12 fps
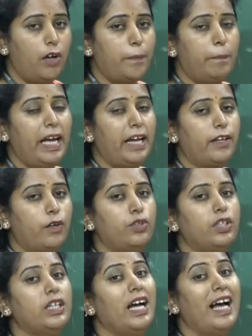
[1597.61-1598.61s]
or
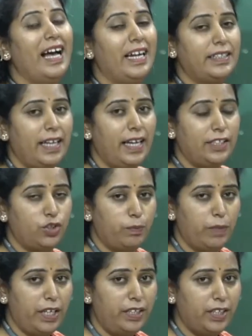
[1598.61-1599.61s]
background
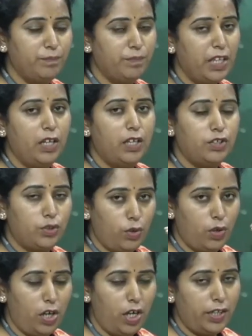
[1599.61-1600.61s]
attachment,
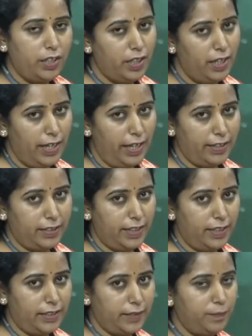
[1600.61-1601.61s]
so on
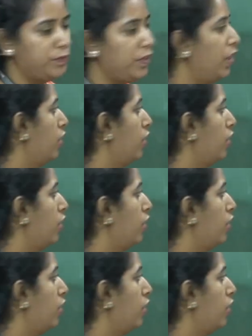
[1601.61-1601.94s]
like that.